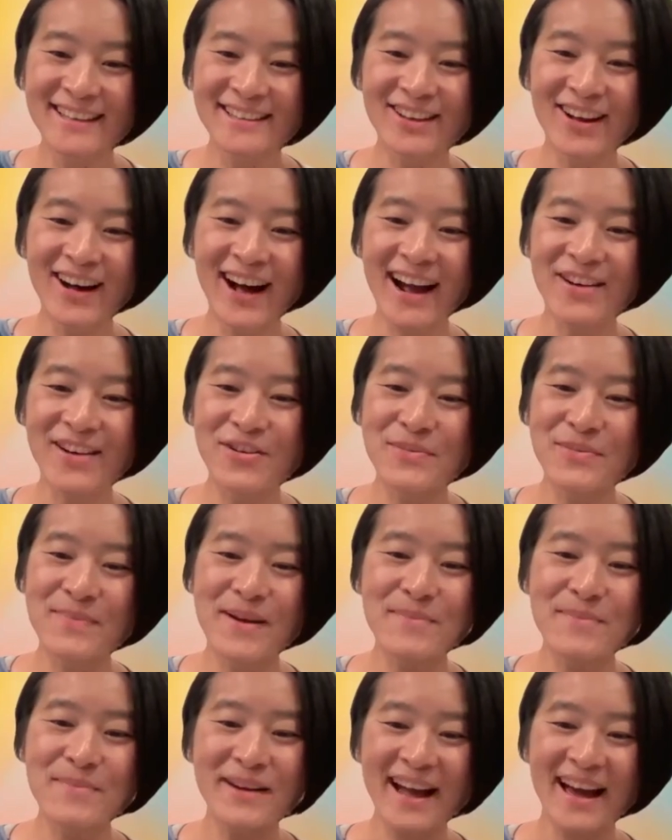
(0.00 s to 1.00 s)
So I
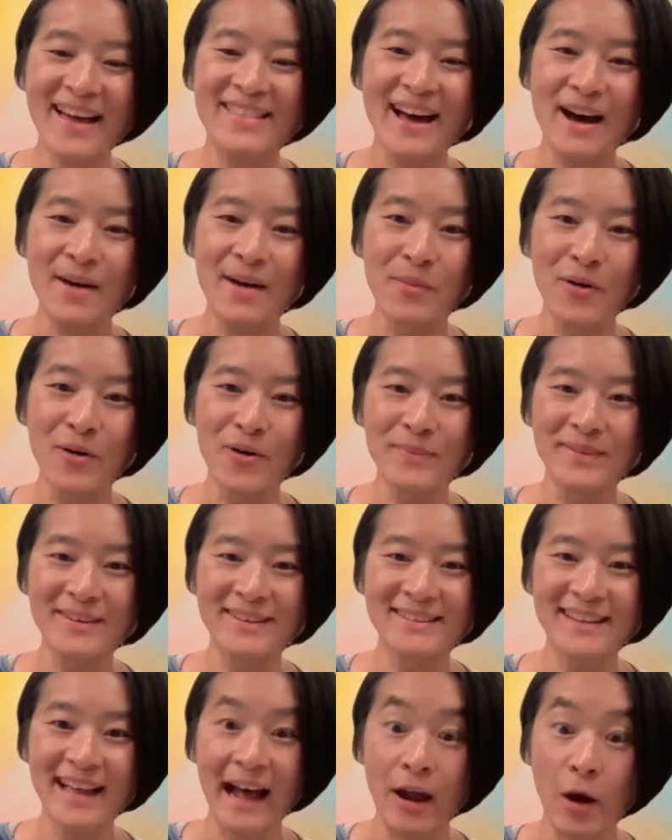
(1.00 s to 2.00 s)
remember at that
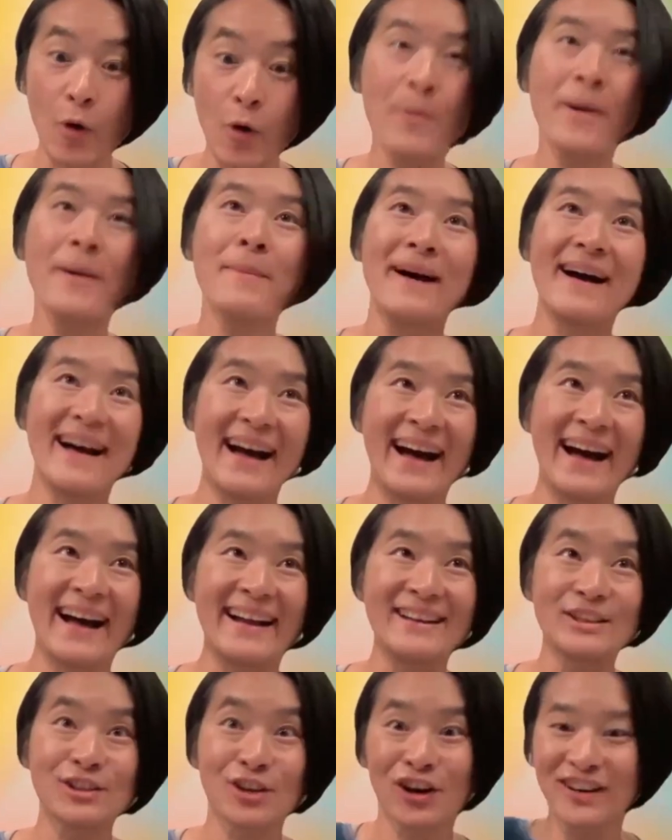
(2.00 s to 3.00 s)
moment, I opened my
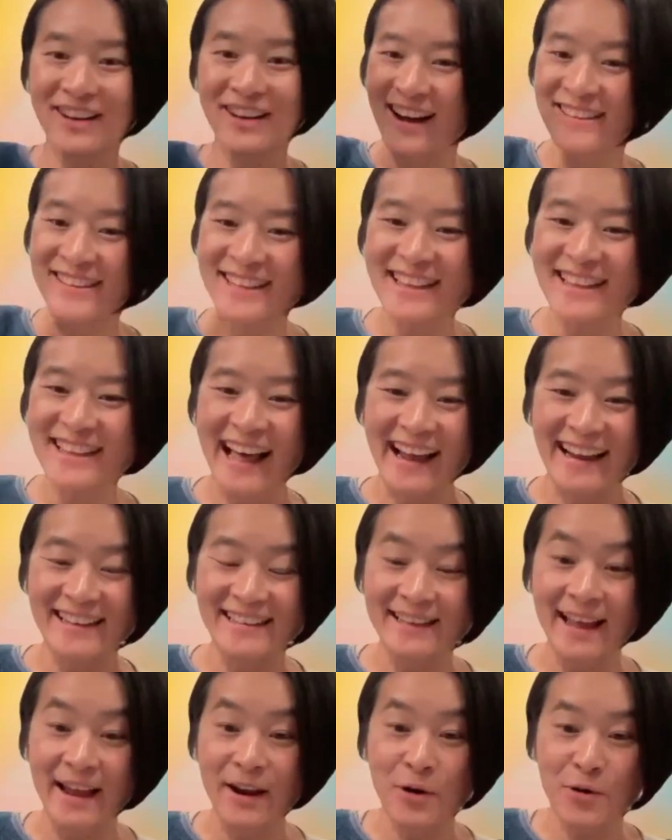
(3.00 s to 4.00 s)
eye, turned on the
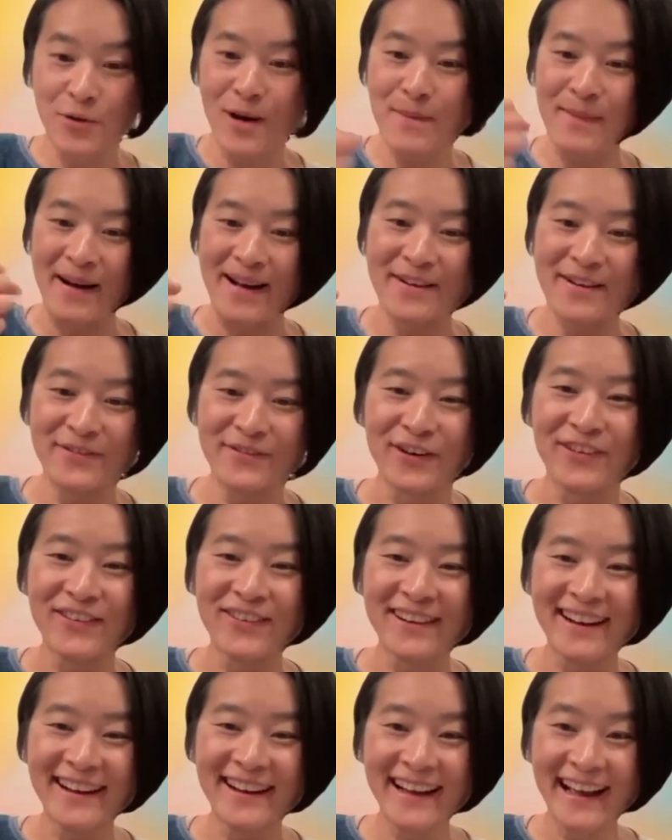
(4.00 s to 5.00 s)
light, and grabbed my
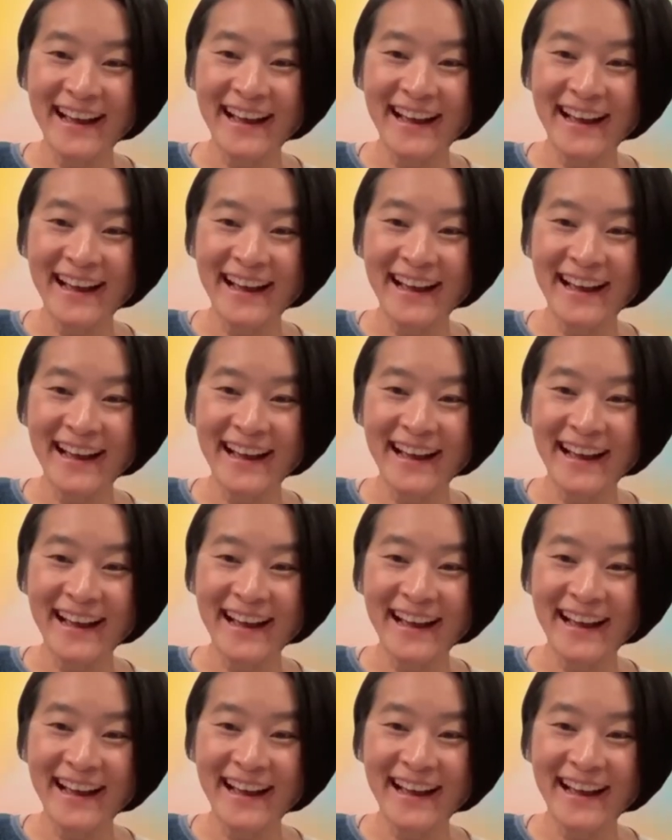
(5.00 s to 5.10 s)
phone.